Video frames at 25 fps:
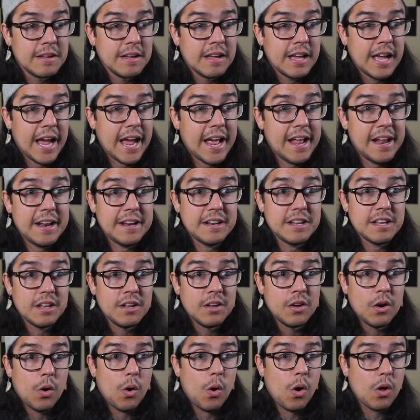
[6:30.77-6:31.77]
and
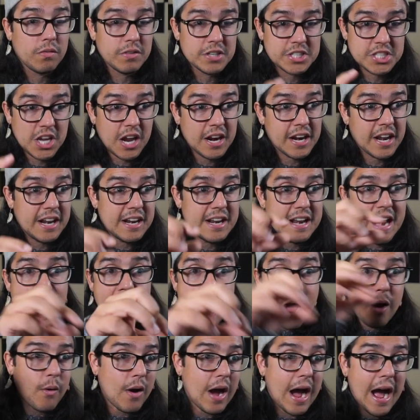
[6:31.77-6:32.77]
all of a sudden
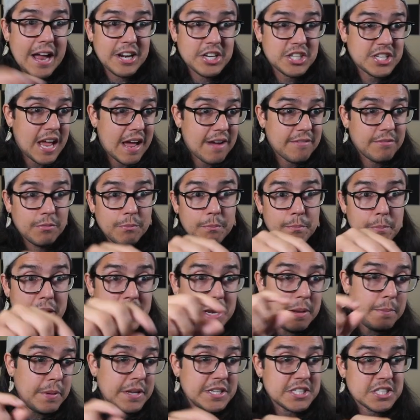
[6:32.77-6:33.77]
now I just have
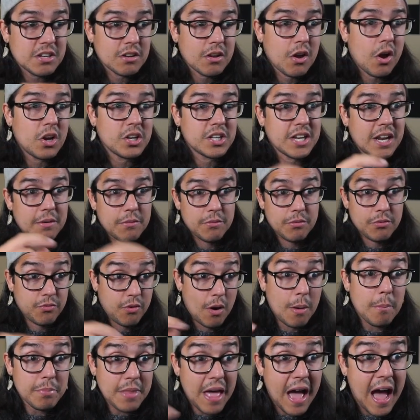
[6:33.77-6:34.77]
mini pieces of content
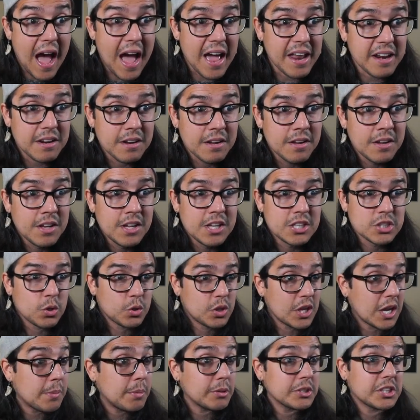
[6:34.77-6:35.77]
from that. So
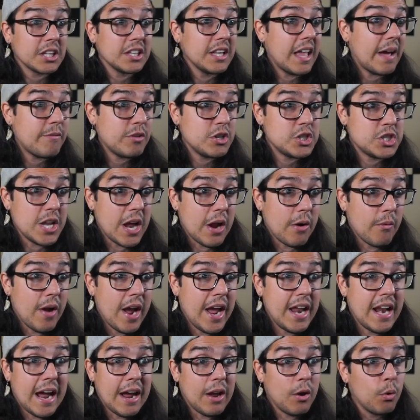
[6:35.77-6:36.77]
think about the leverage there,
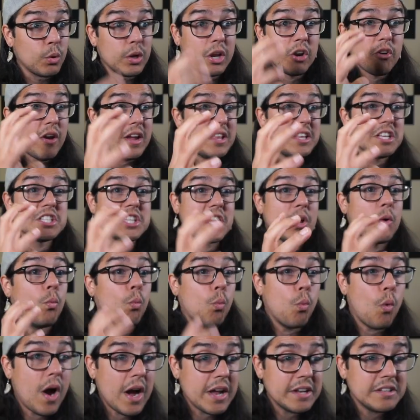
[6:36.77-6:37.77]
right? I only create this thing
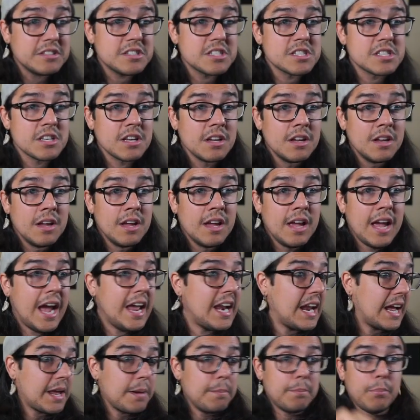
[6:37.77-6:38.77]
once and
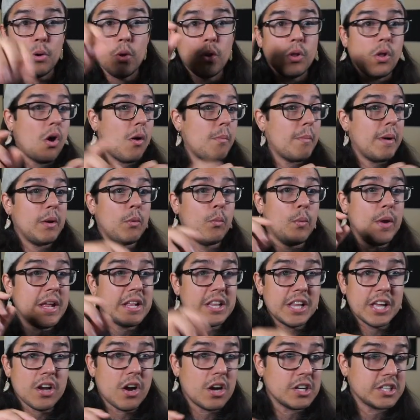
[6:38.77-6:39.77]
I can pull all my
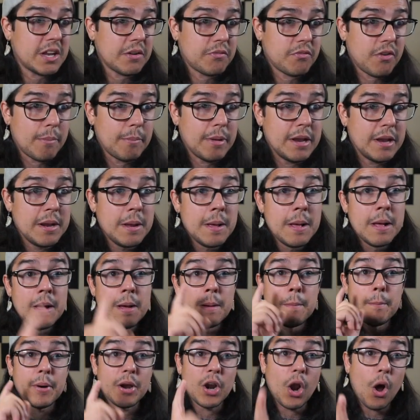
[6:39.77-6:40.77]
weekly content from it.
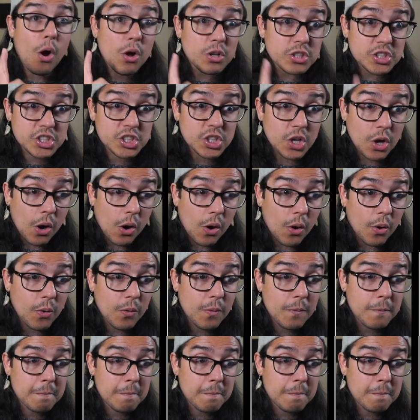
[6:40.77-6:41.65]
But also,